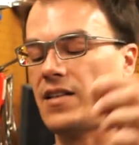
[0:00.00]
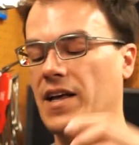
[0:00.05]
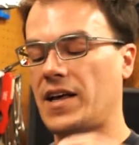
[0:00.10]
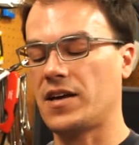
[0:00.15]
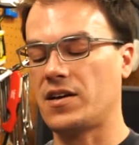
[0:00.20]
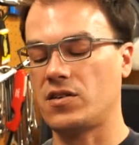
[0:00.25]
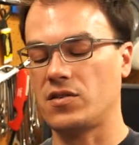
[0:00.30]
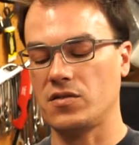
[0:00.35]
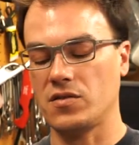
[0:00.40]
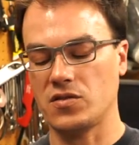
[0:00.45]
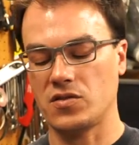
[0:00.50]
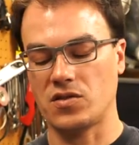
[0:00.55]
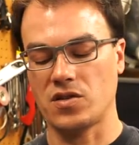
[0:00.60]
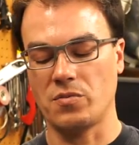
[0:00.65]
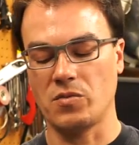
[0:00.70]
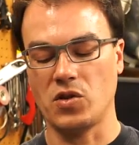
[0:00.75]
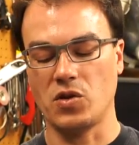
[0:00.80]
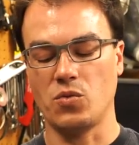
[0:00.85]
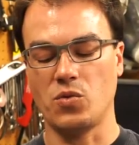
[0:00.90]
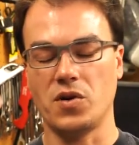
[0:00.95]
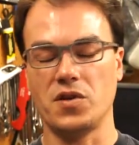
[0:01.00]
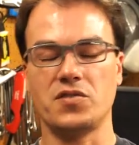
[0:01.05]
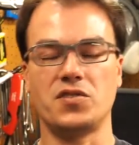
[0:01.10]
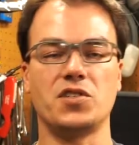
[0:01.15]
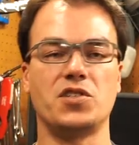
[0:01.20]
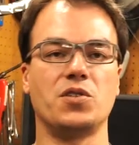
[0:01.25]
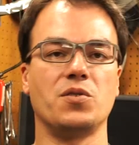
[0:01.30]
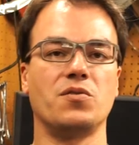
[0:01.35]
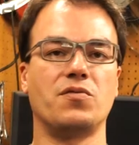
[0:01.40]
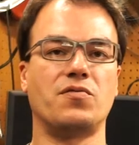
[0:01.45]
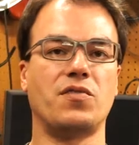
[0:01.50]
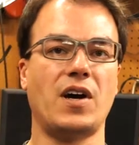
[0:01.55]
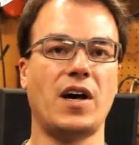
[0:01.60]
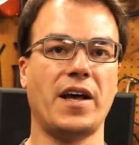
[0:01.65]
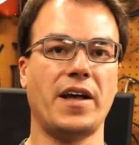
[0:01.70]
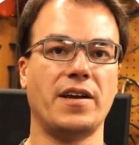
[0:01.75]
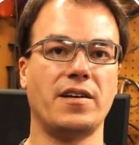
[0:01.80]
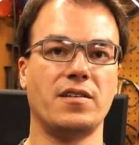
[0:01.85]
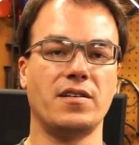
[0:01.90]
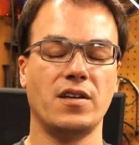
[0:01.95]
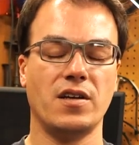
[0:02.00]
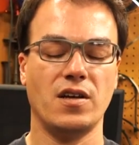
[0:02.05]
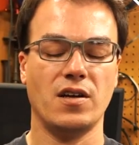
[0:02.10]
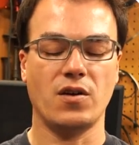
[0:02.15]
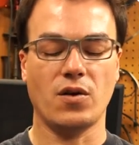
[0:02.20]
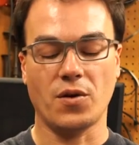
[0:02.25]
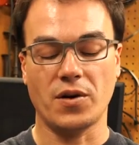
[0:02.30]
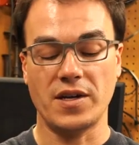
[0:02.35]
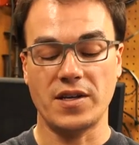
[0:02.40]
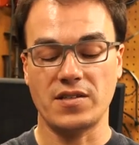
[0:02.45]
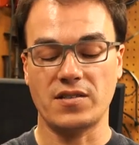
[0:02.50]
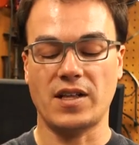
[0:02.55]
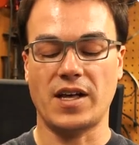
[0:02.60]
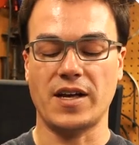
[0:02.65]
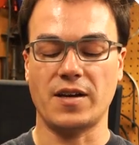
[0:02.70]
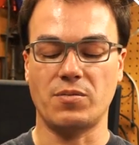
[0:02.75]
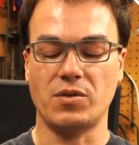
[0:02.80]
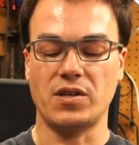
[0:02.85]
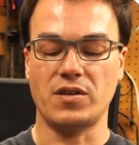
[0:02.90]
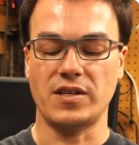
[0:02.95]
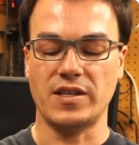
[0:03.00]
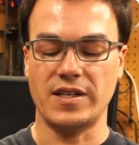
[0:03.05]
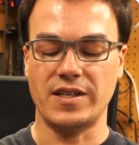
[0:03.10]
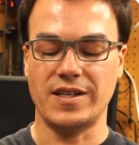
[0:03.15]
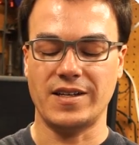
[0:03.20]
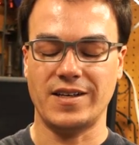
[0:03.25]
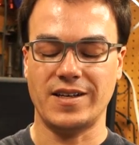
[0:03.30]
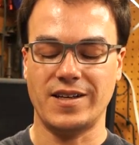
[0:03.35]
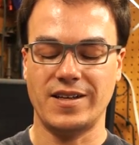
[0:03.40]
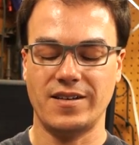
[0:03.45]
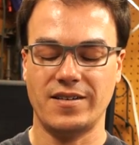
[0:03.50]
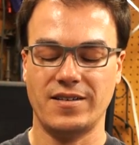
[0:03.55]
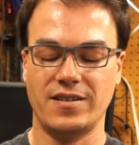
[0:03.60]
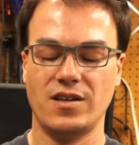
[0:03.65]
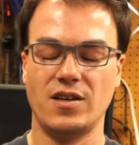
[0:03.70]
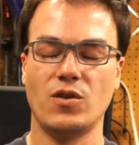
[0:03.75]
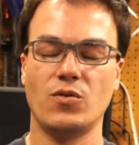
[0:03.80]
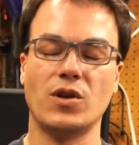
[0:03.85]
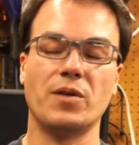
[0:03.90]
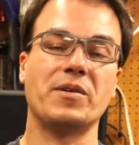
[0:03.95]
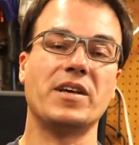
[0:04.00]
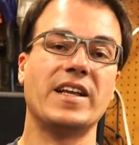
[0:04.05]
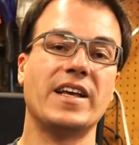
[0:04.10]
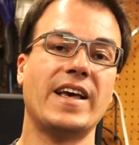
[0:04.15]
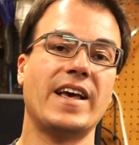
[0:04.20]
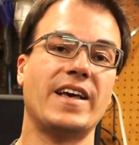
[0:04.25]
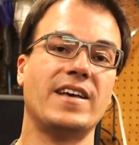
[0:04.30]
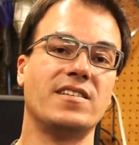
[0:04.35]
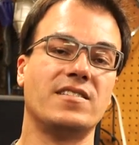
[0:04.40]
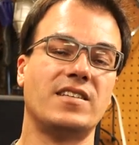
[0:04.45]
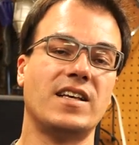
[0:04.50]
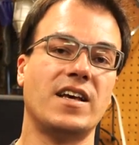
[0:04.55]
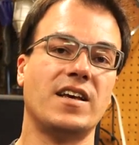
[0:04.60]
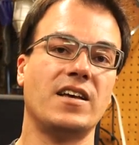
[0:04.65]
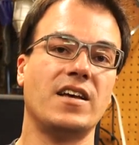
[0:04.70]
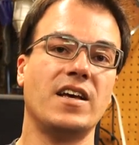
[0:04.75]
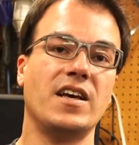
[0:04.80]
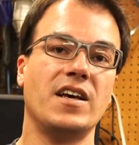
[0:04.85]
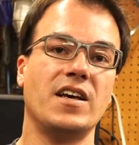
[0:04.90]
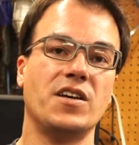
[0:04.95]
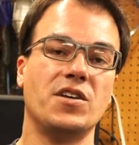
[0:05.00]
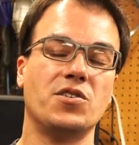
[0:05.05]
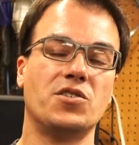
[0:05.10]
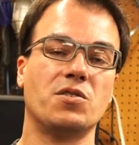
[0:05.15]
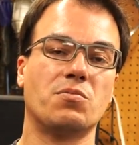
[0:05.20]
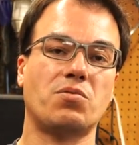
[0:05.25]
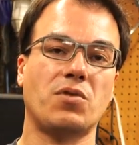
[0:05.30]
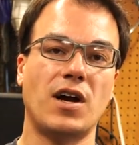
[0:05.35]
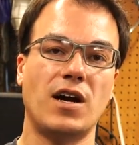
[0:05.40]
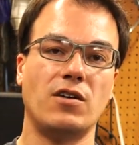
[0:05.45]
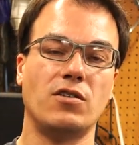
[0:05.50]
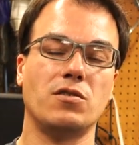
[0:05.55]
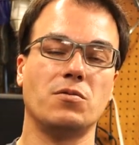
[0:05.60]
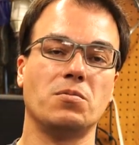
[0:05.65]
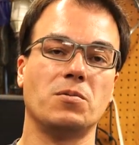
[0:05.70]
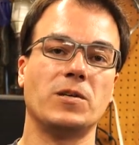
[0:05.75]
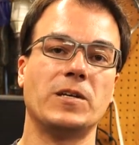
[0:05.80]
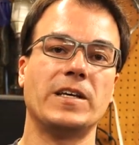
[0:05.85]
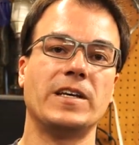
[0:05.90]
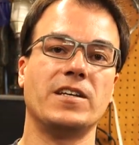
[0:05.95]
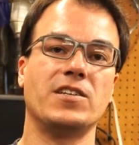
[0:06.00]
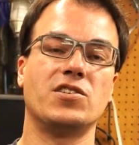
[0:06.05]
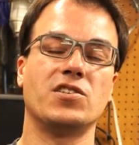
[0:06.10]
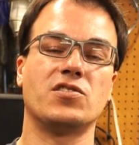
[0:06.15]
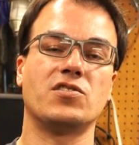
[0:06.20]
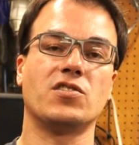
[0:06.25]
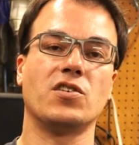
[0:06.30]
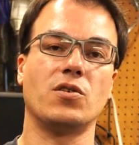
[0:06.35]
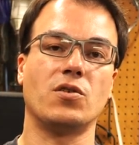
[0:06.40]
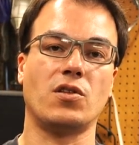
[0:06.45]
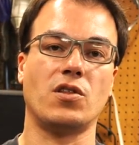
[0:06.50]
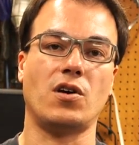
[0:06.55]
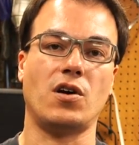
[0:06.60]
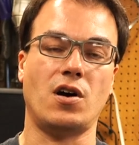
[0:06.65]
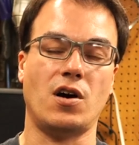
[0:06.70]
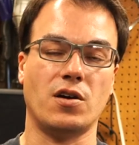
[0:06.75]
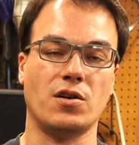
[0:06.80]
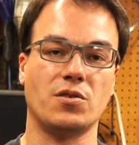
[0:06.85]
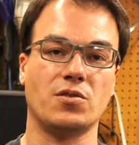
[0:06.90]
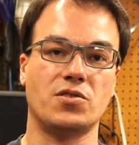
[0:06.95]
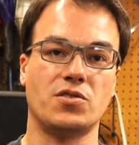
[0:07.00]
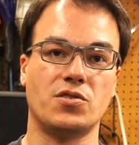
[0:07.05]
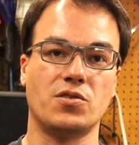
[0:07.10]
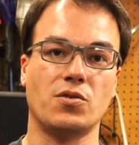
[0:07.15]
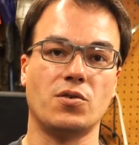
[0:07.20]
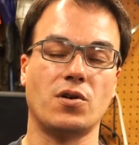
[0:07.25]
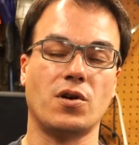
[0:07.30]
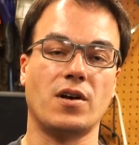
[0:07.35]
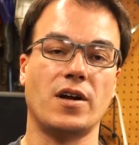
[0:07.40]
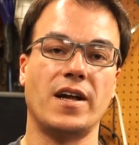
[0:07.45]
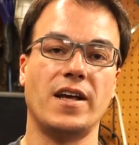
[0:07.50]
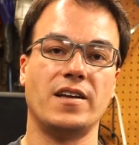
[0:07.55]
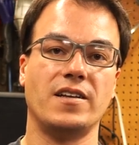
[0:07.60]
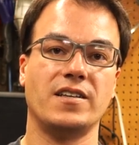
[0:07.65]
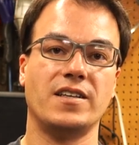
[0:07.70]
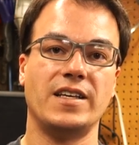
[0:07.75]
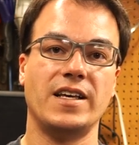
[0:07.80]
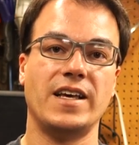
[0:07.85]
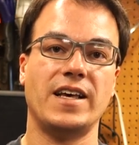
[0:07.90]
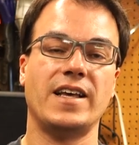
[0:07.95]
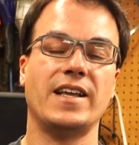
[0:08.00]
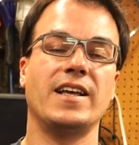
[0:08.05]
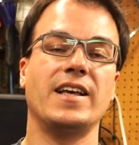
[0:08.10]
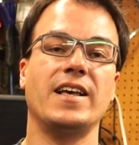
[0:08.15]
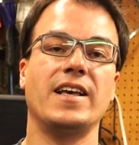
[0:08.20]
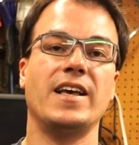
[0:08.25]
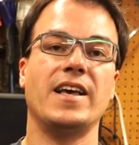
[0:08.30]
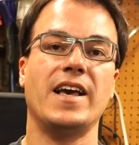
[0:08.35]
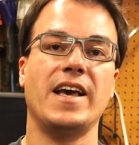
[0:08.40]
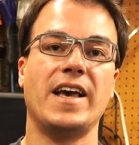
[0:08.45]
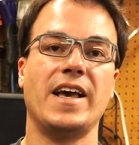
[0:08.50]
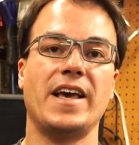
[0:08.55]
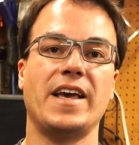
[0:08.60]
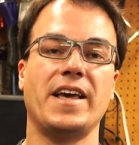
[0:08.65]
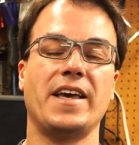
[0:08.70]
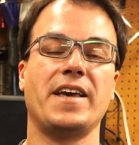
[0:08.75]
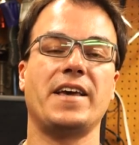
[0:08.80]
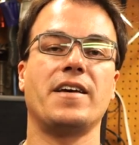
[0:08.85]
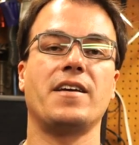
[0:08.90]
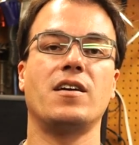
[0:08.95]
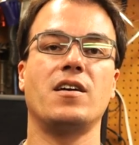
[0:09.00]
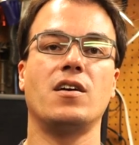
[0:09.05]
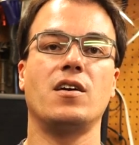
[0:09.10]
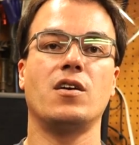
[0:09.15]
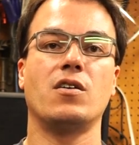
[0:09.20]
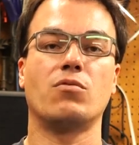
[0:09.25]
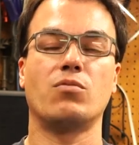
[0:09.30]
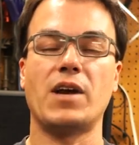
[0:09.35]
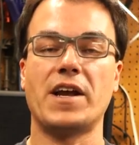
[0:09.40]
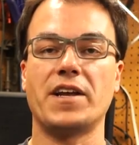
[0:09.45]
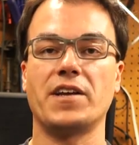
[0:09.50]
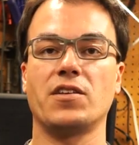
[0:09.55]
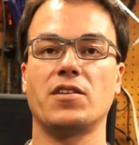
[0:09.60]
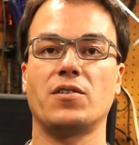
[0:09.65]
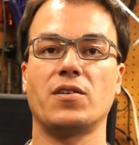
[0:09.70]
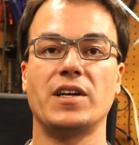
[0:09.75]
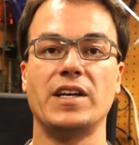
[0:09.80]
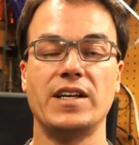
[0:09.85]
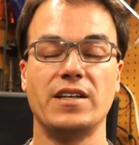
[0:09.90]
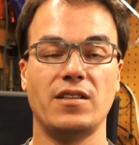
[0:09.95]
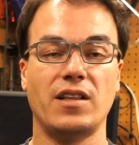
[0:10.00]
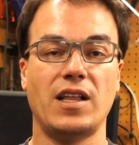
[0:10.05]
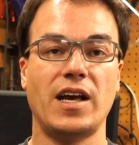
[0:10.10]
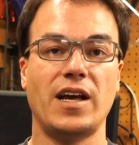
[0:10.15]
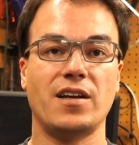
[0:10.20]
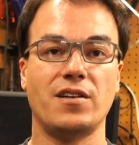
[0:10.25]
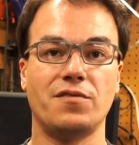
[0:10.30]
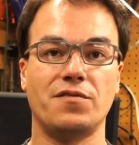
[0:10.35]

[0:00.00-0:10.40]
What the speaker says: like some of the ones that you would find, or it is like, but what I'm getting at is that you should probably just go to the auto store and get a regular inline